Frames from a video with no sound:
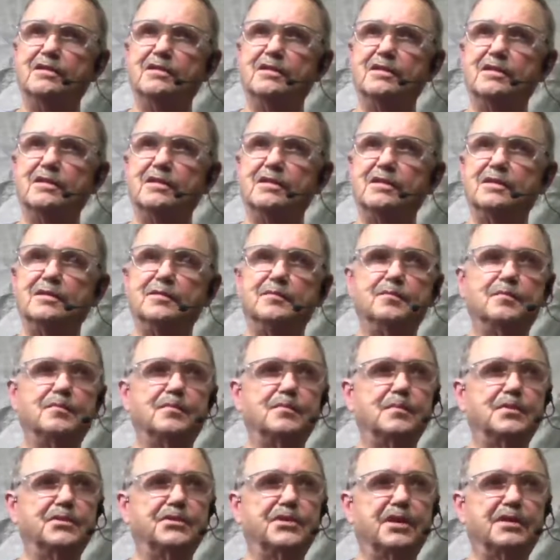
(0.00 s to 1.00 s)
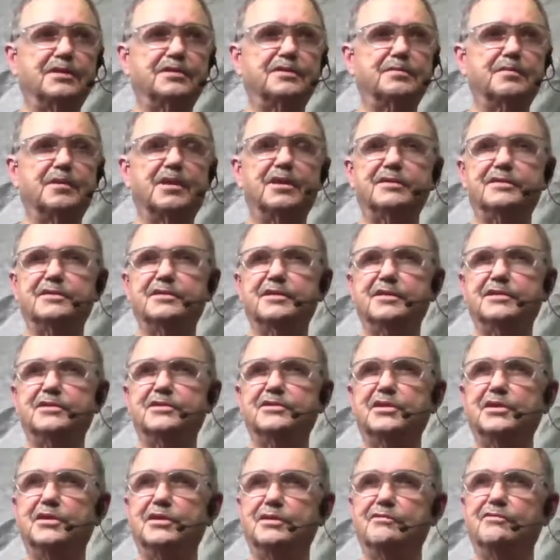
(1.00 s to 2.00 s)
But that's about the
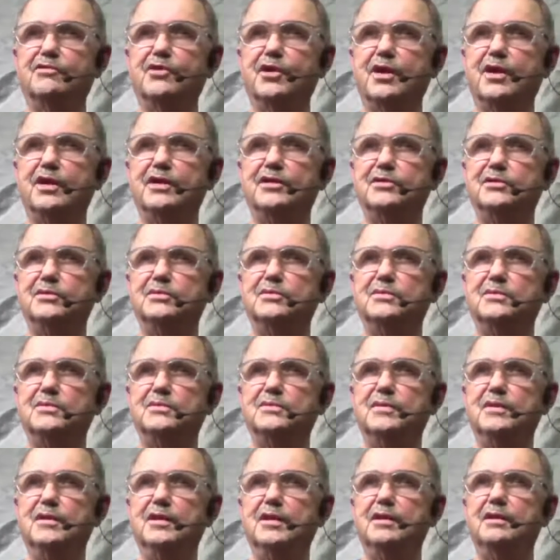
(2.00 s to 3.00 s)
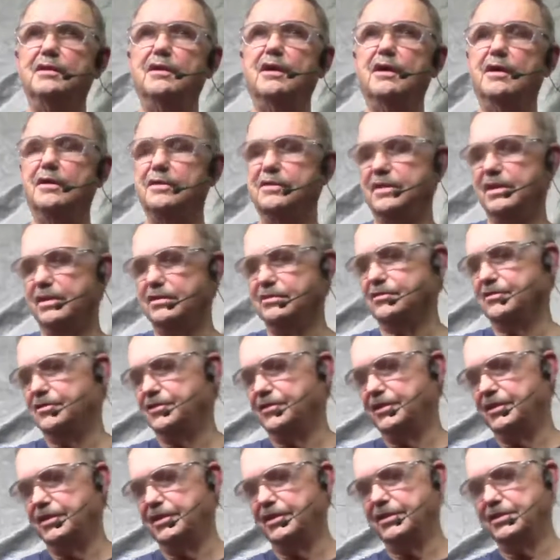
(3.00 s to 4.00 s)
extent of what I do. The other
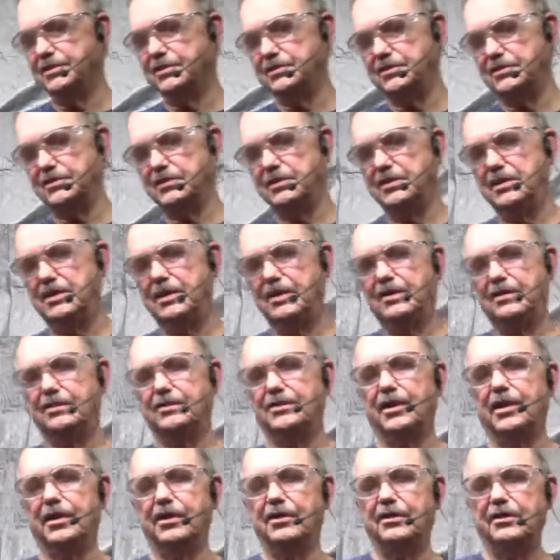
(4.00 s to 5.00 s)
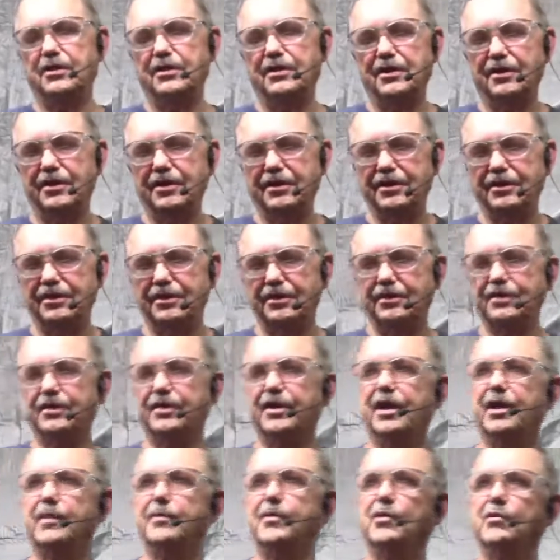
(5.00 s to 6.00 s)
thing is that you
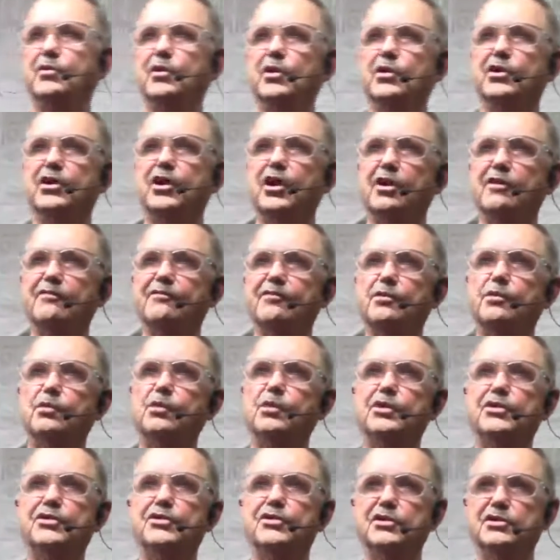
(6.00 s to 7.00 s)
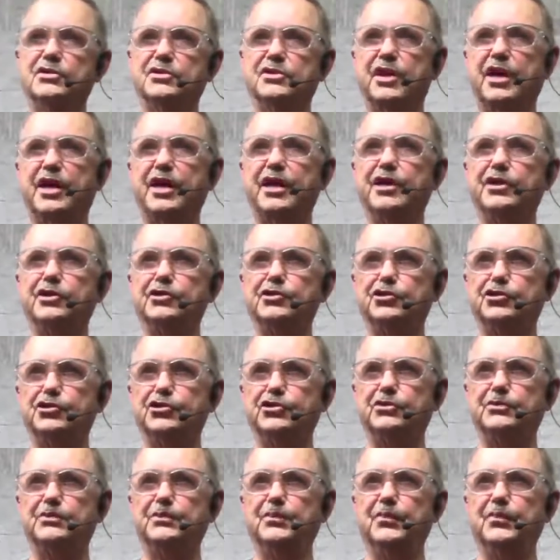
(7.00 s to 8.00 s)
got to be real careful with this edge.